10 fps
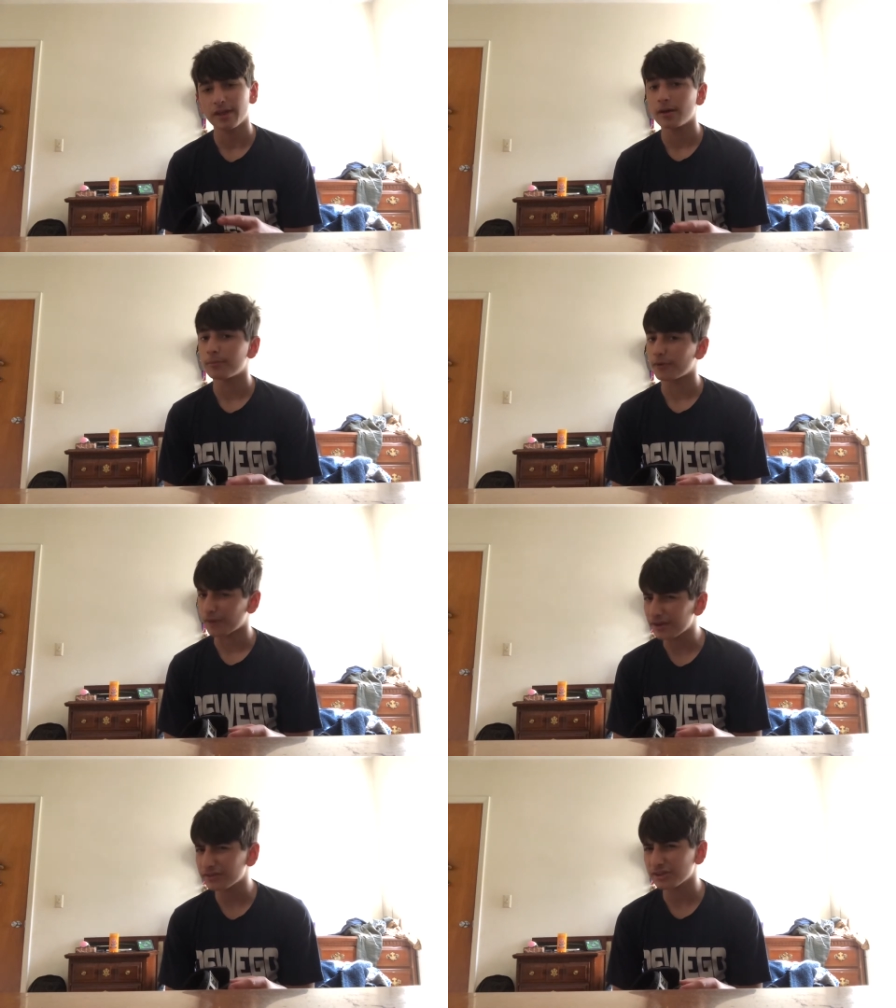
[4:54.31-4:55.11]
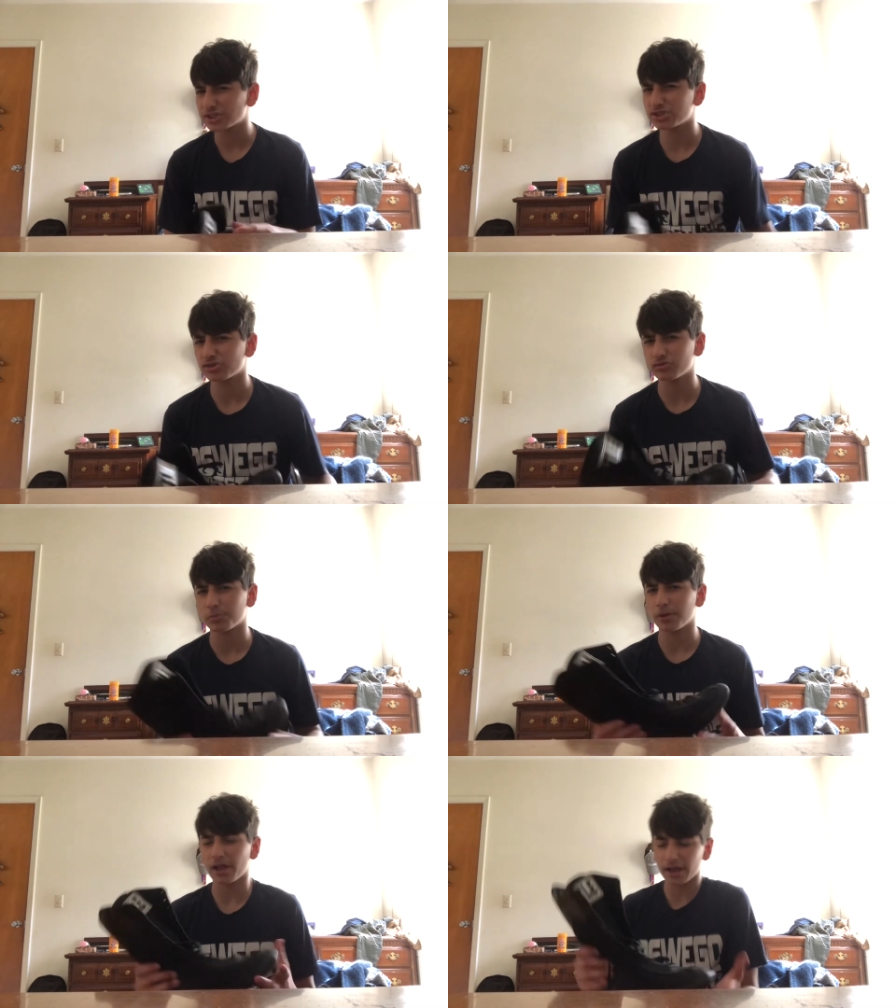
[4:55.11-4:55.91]
But wrestling shoes
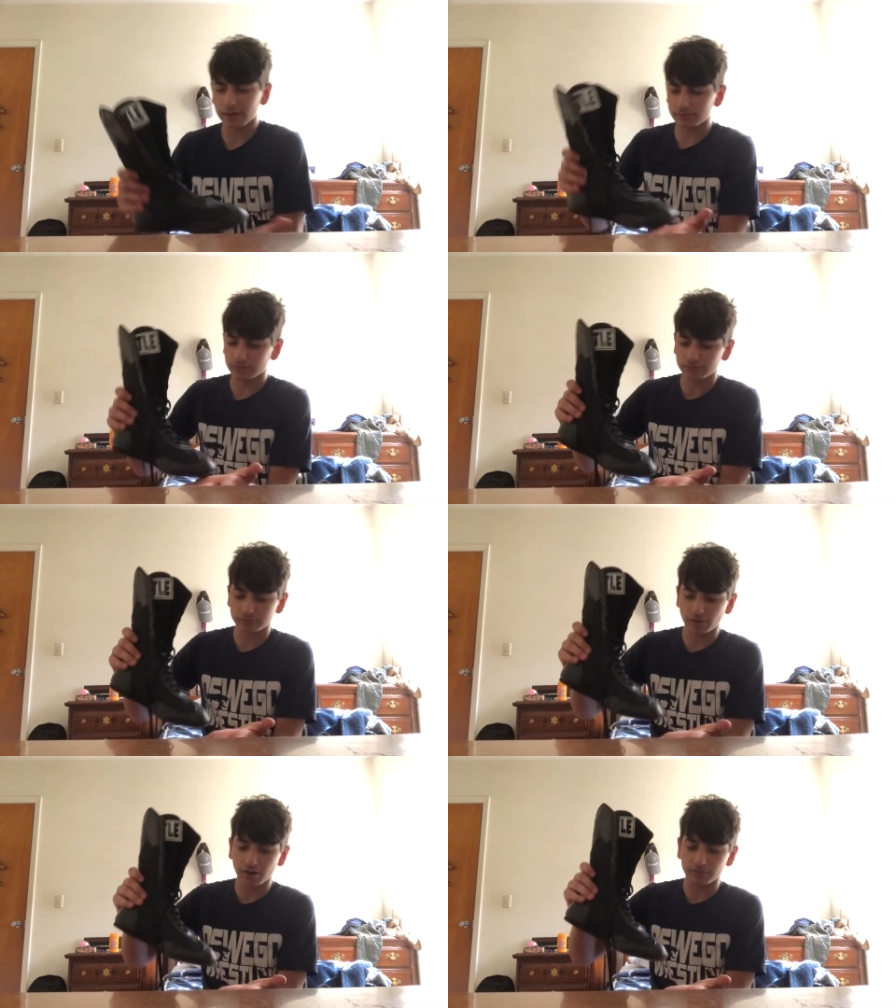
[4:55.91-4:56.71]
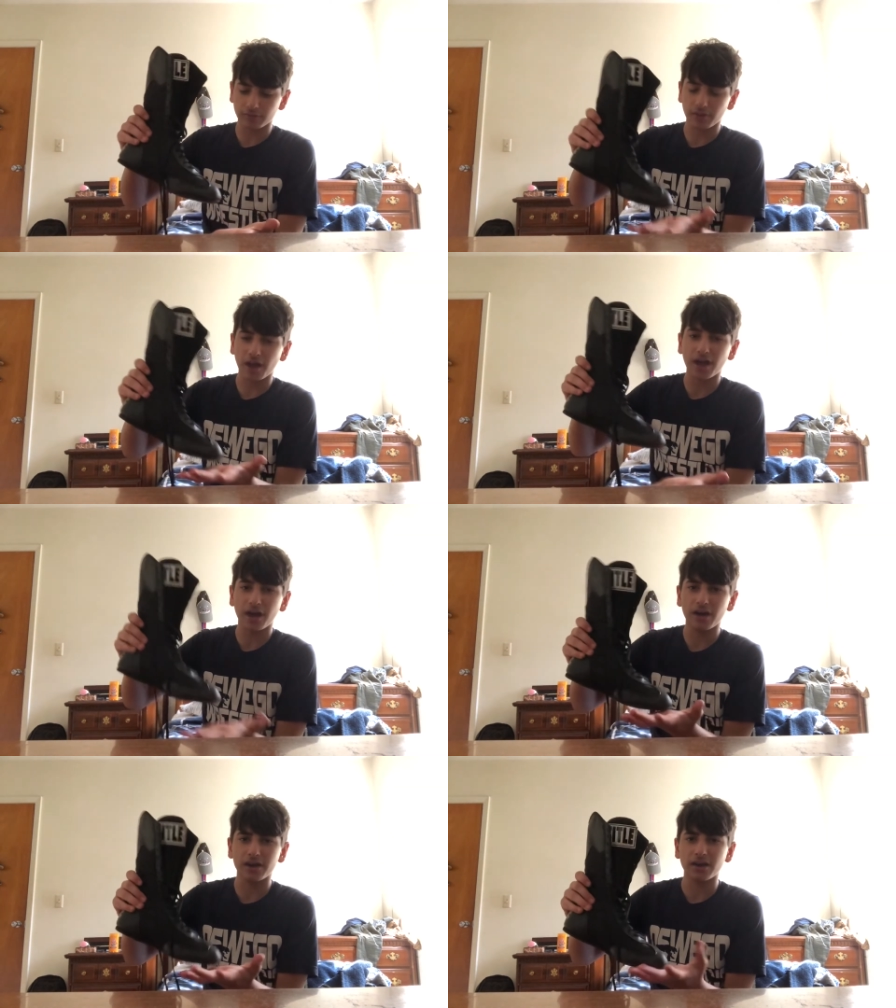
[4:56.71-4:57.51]
rely on